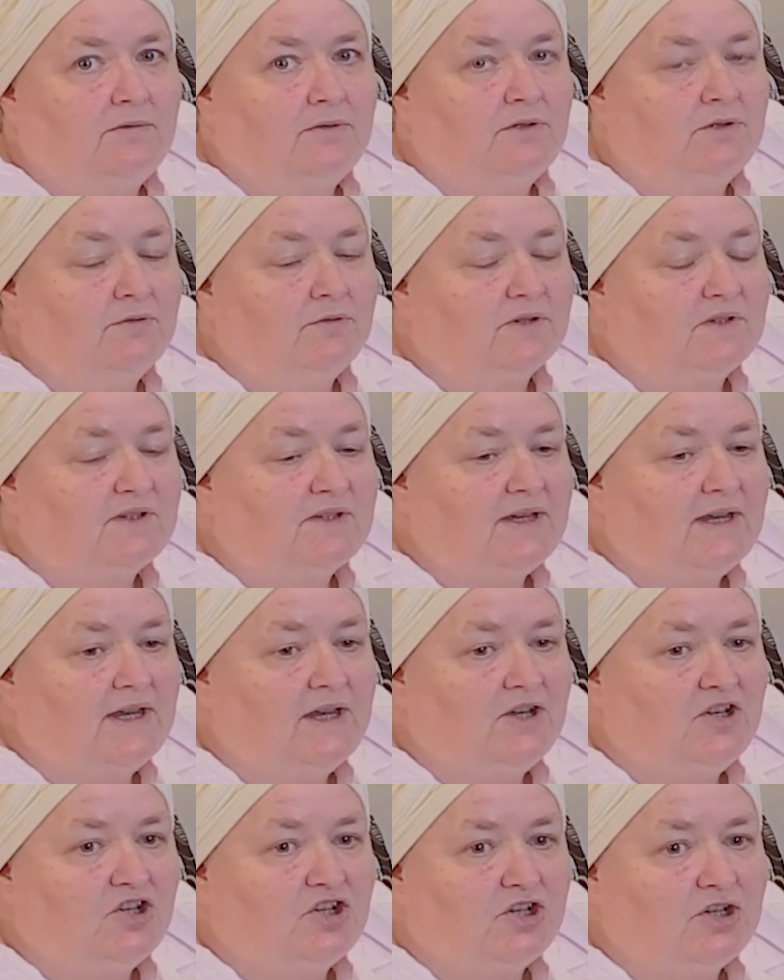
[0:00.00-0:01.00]
do a
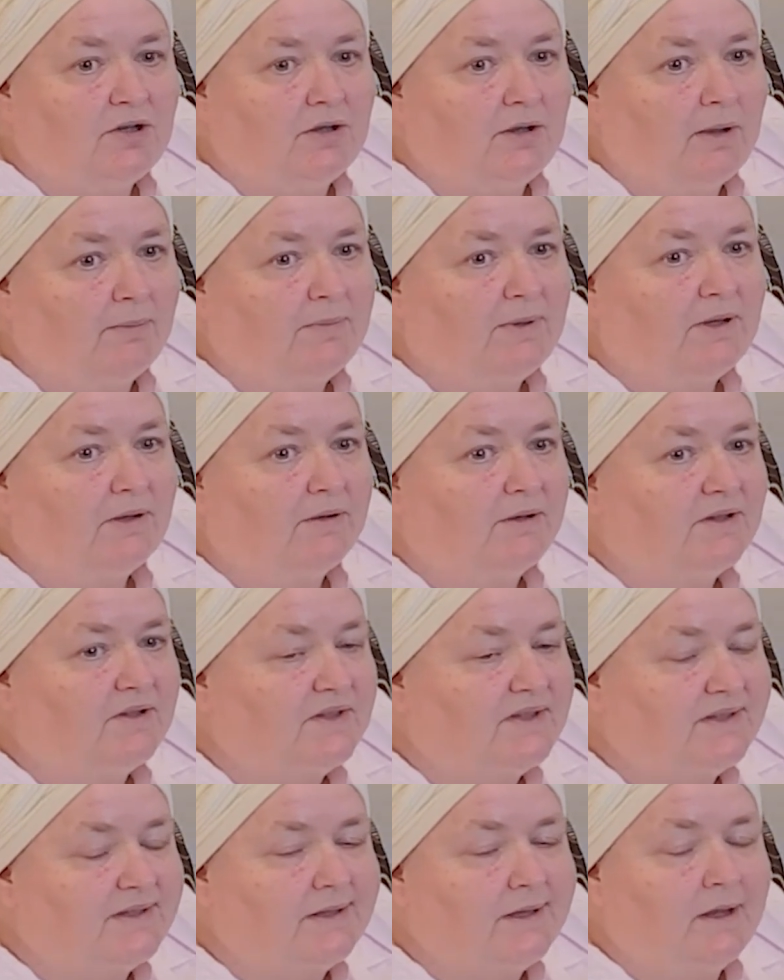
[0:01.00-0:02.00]
stage
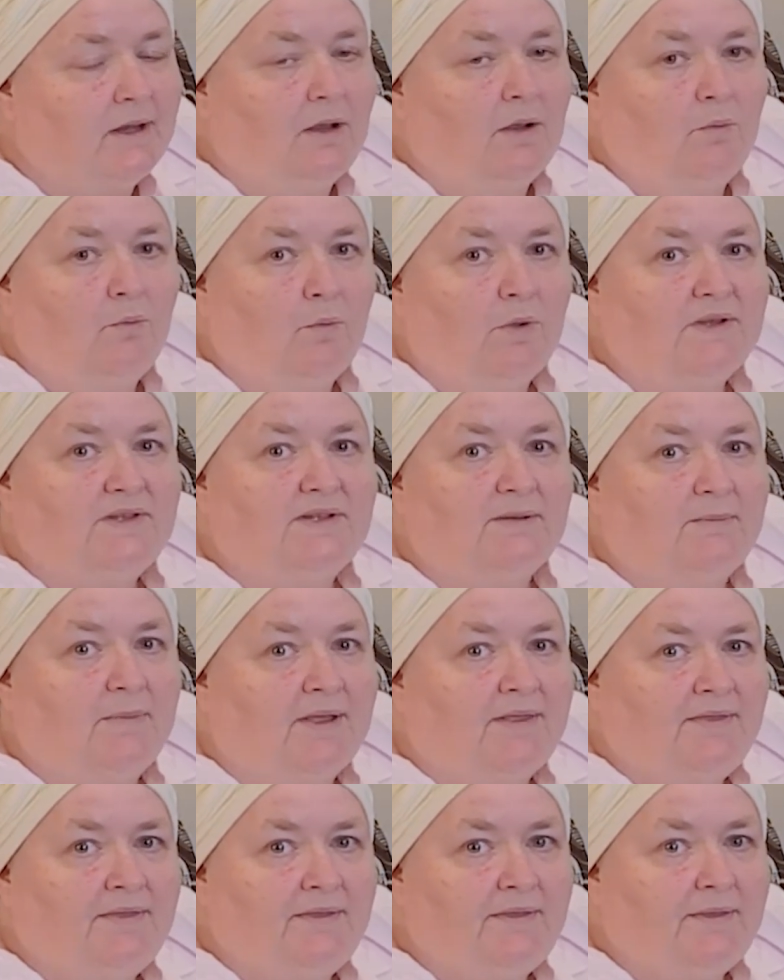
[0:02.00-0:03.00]
appearance once a
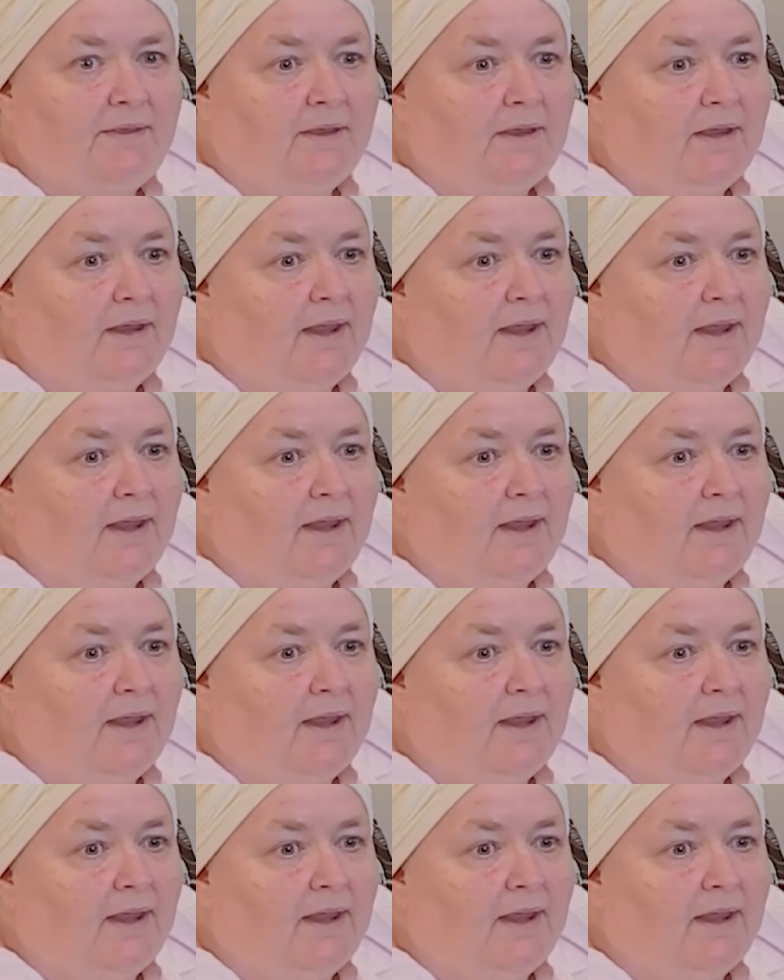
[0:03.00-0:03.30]
month